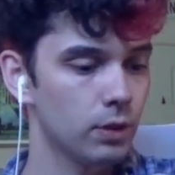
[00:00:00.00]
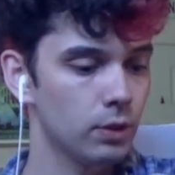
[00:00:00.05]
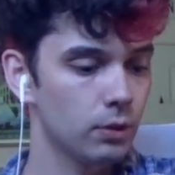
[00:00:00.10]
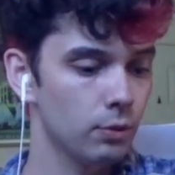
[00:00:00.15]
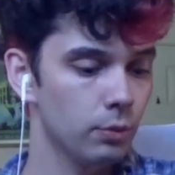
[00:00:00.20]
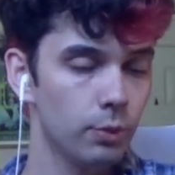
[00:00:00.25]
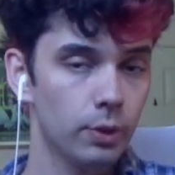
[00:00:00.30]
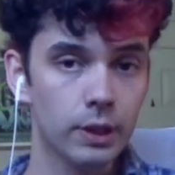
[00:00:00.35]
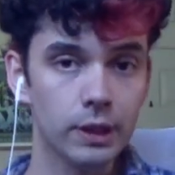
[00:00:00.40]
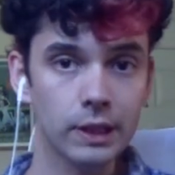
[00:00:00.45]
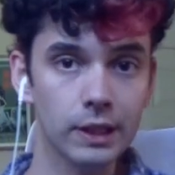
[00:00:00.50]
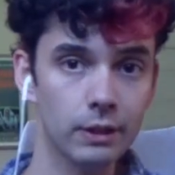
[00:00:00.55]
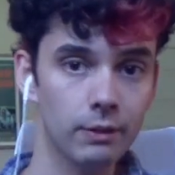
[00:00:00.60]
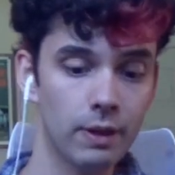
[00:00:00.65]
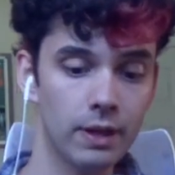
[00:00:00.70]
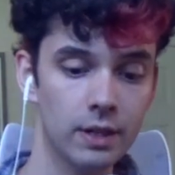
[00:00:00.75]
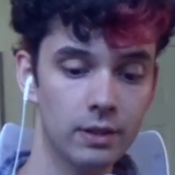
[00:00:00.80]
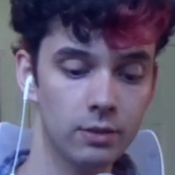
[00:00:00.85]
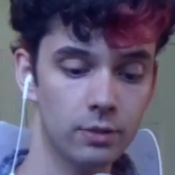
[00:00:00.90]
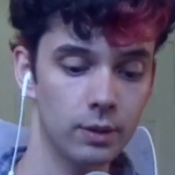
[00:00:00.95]
we're going to get
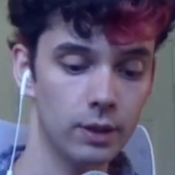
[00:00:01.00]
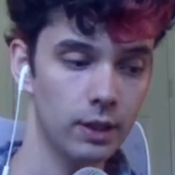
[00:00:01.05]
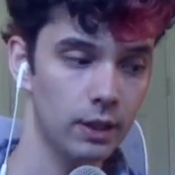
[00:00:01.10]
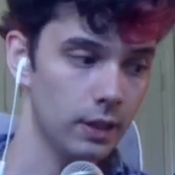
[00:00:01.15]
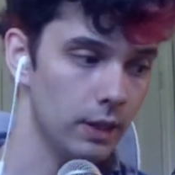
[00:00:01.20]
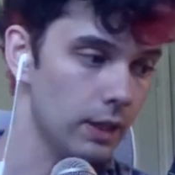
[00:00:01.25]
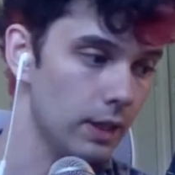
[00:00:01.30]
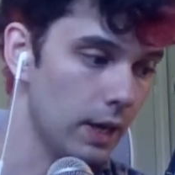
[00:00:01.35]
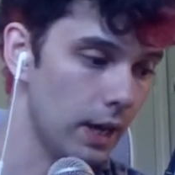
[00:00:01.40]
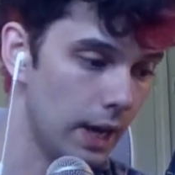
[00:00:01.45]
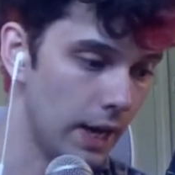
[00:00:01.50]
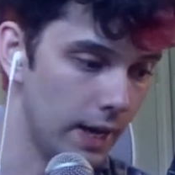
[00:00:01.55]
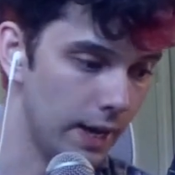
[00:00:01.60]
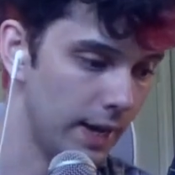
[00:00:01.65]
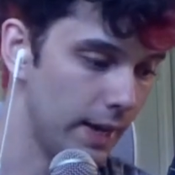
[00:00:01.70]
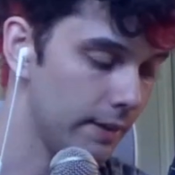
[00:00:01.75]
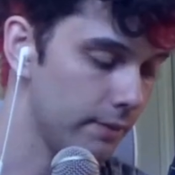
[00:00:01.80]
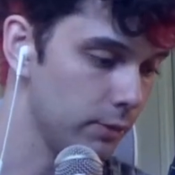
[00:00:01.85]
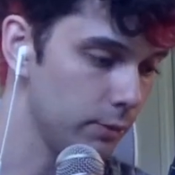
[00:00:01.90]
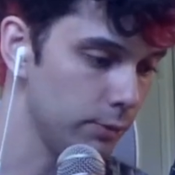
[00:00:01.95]
right into it. I
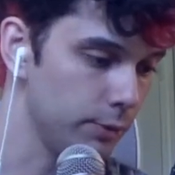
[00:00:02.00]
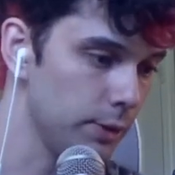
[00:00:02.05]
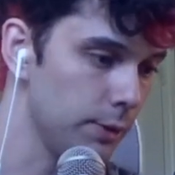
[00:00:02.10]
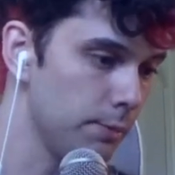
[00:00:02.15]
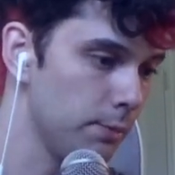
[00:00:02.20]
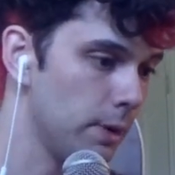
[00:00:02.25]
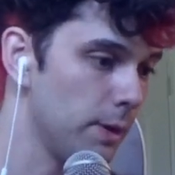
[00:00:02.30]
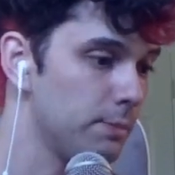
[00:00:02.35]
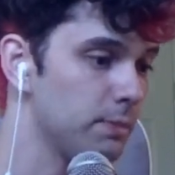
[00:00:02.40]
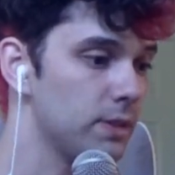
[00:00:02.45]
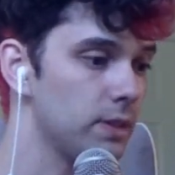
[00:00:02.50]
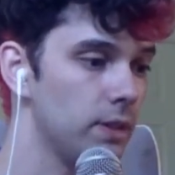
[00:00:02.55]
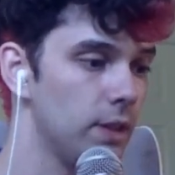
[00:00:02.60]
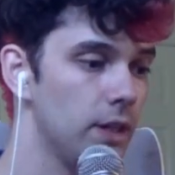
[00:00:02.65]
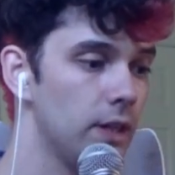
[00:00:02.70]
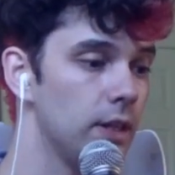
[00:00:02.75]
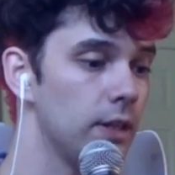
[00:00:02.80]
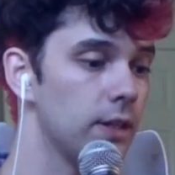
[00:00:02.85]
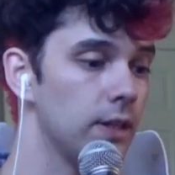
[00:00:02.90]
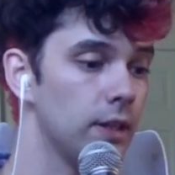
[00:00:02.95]
haven't really prepped
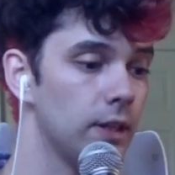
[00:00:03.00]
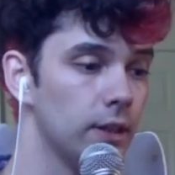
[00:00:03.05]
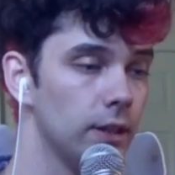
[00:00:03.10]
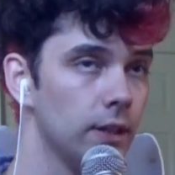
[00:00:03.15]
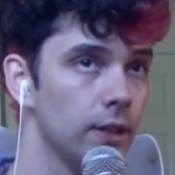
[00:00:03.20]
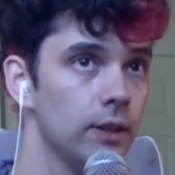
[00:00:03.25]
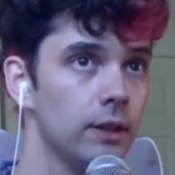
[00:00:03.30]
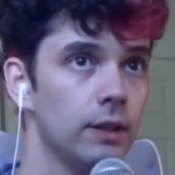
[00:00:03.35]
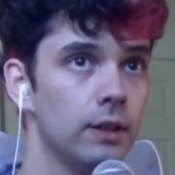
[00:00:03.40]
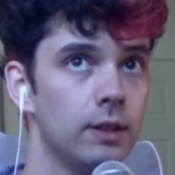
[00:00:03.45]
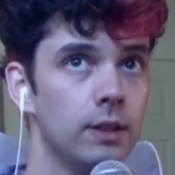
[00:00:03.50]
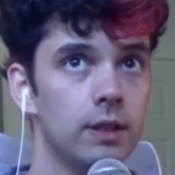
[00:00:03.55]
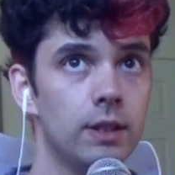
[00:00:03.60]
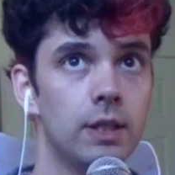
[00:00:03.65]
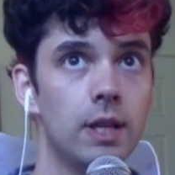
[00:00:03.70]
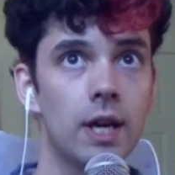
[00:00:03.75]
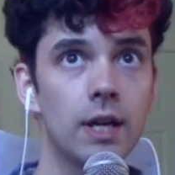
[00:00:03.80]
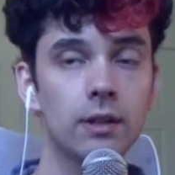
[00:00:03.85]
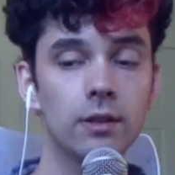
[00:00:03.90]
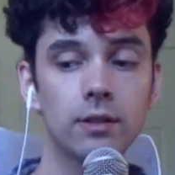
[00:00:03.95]
anything
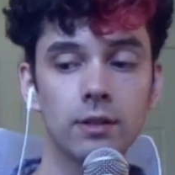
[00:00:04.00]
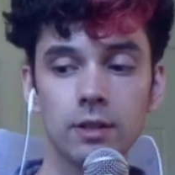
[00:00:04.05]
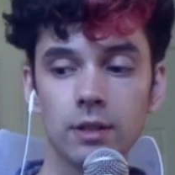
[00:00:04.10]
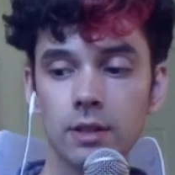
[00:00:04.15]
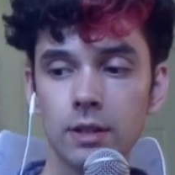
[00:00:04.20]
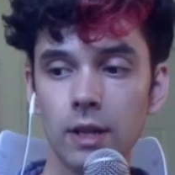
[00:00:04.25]
yet.